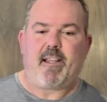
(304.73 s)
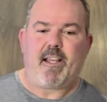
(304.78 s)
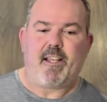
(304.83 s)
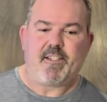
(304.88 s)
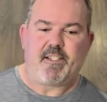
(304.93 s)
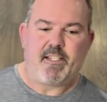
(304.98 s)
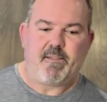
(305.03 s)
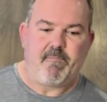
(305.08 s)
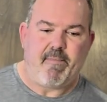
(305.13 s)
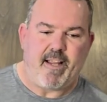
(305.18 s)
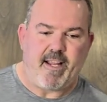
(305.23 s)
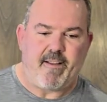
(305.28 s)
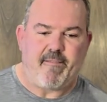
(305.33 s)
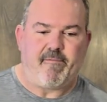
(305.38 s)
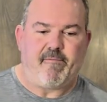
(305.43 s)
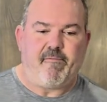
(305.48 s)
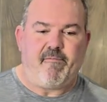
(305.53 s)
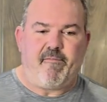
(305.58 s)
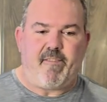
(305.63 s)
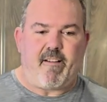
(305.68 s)
because he's
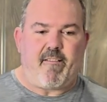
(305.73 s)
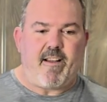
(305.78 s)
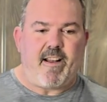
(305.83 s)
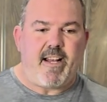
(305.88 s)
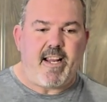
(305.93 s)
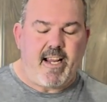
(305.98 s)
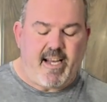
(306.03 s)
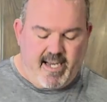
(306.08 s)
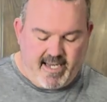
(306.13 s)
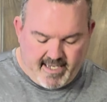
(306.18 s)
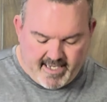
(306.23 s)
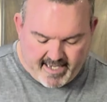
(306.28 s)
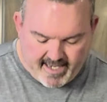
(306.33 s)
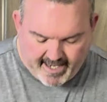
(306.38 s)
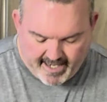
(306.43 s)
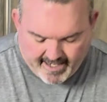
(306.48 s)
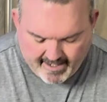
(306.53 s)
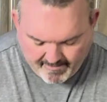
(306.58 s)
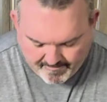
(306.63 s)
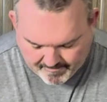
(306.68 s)
being very needy
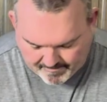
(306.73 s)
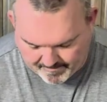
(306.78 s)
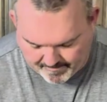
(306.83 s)
today.